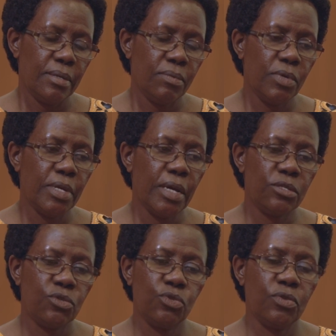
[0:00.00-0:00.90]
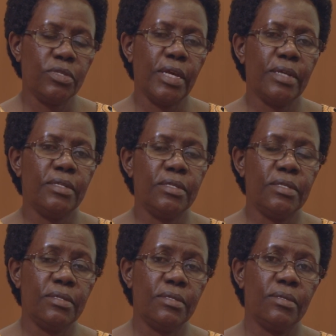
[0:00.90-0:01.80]
we as social
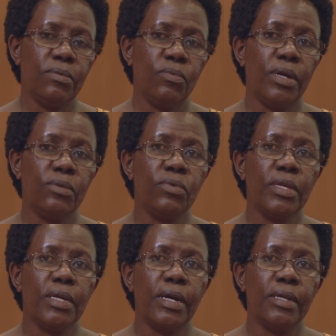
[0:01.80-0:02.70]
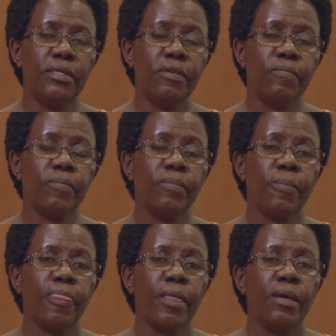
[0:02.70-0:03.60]
scientists, we are looking at
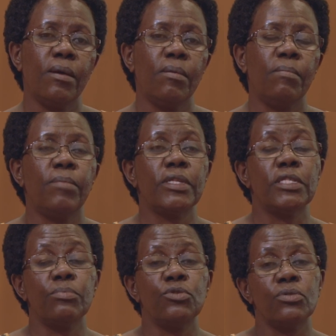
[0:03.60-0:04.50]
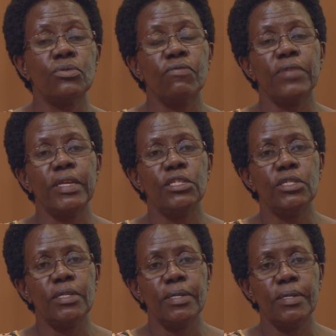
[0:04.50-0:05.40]
perceptions of
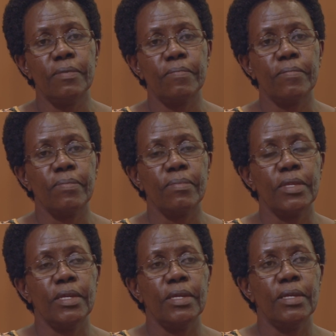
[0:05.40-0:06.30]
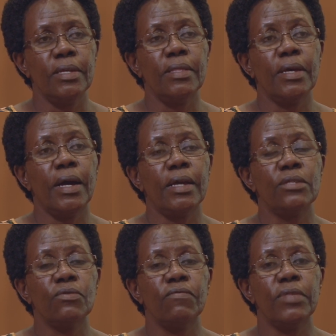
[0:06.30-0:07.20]
aging in the
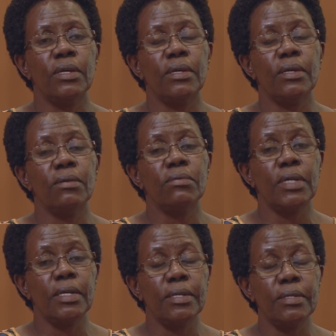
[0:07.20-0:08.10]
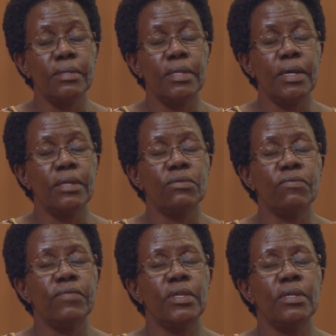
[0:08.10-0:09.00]
eyes of the elderly, in the eyes
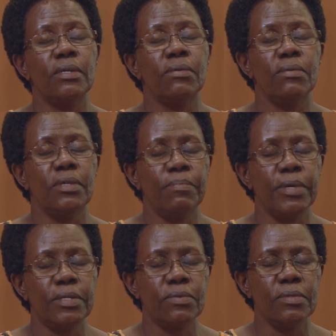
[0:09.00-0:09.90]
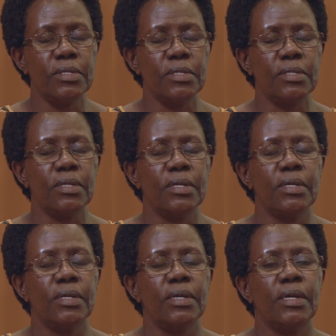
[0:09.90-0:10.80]
of the older persons,
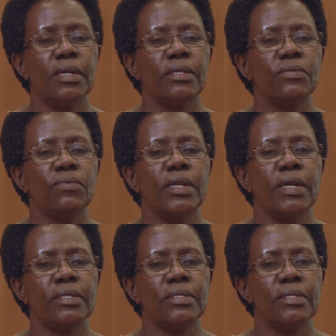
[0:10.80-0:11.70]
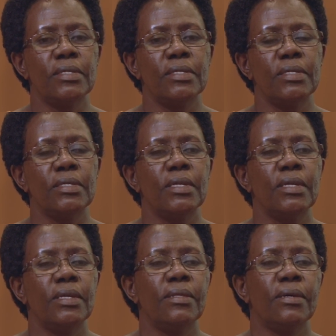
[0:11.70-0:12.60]
and as well as
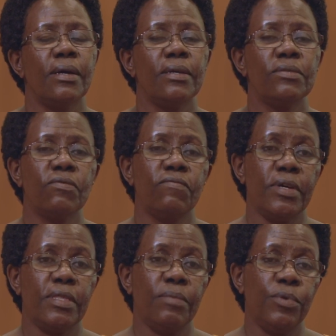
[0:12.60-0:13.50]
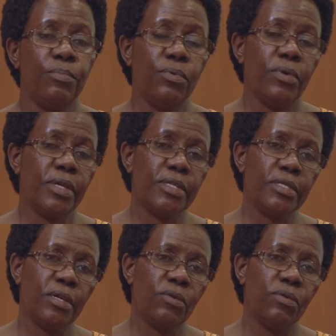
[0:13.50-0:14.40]
in the eyes of other people, other
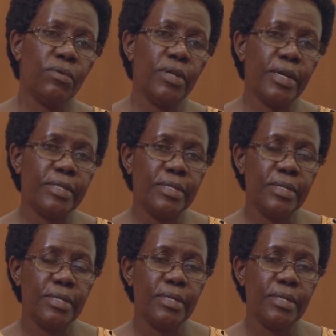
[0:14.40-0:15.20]
stakeholders.